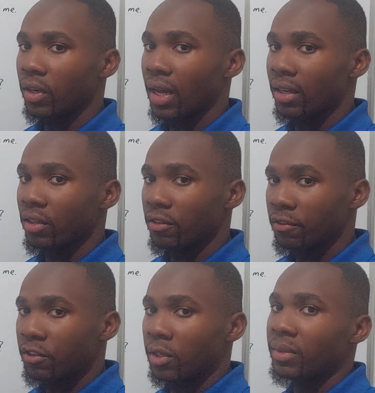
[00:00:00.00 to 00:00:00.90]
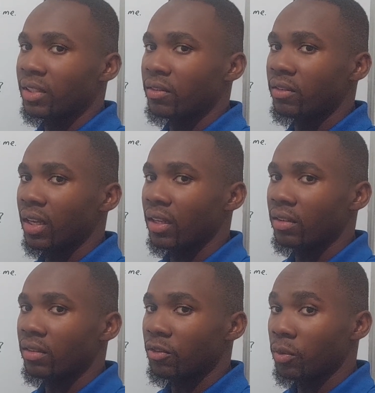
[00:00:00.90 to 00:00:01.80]
an affirmative
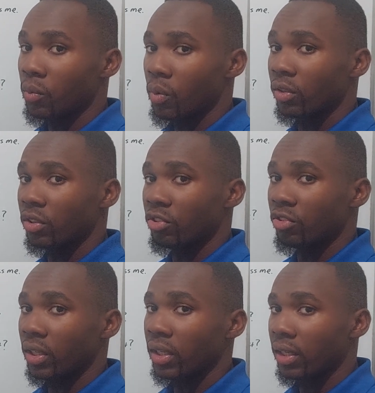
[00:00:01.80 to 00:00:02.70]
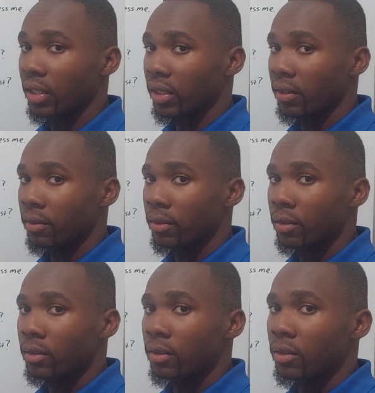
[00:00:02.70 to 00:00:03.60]
sentence if you want to create a
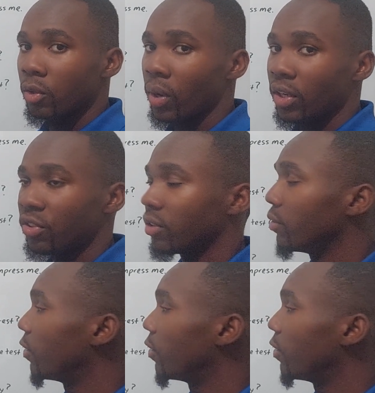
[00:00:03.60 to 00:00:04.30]
question,